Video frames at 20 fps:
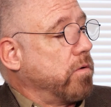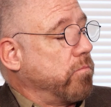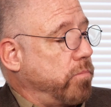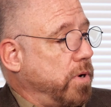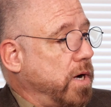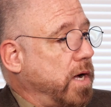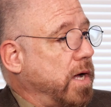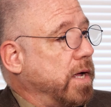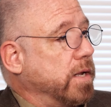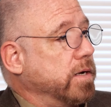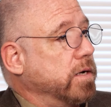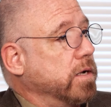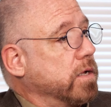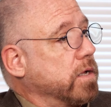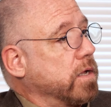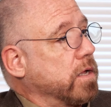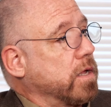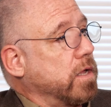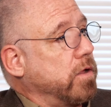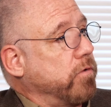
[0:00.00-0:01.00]
but
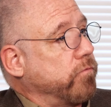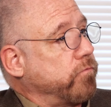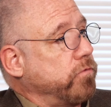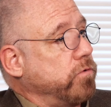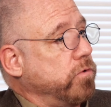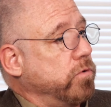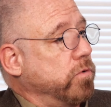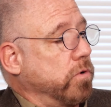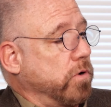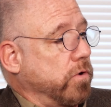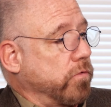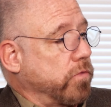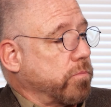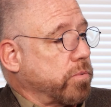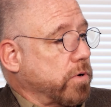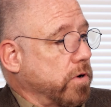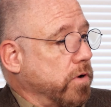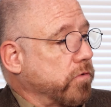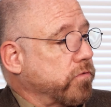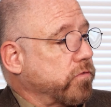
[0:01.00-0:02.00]
if you're the
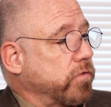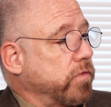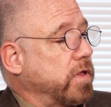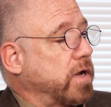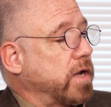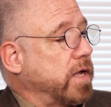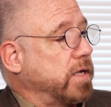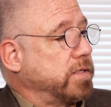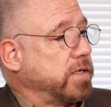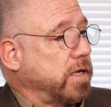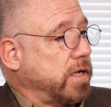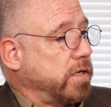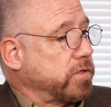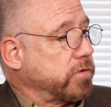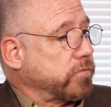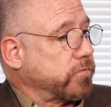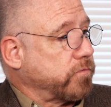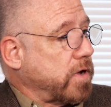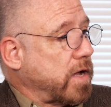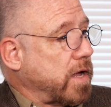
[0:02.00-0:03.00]
person that
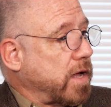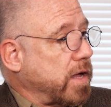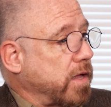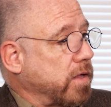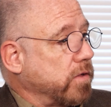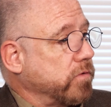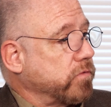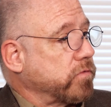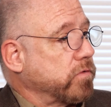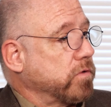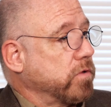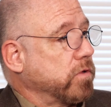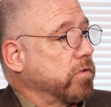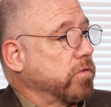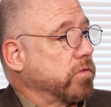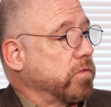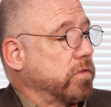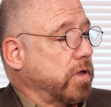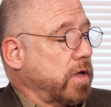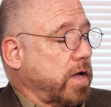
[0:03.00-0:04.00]
identifies
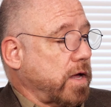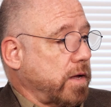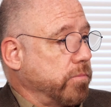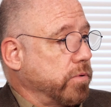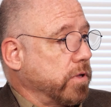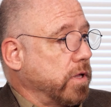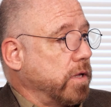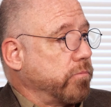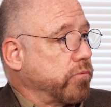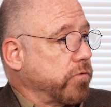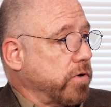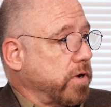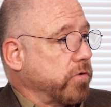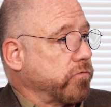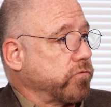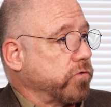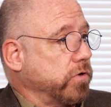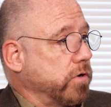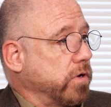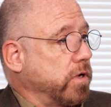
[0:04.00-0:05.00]
the high blood
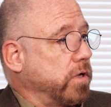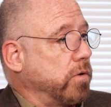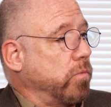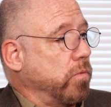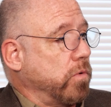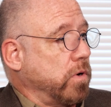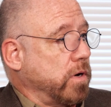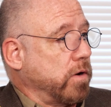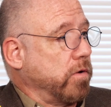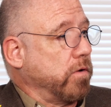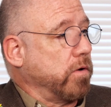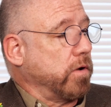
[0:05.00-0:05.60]
pressure in one of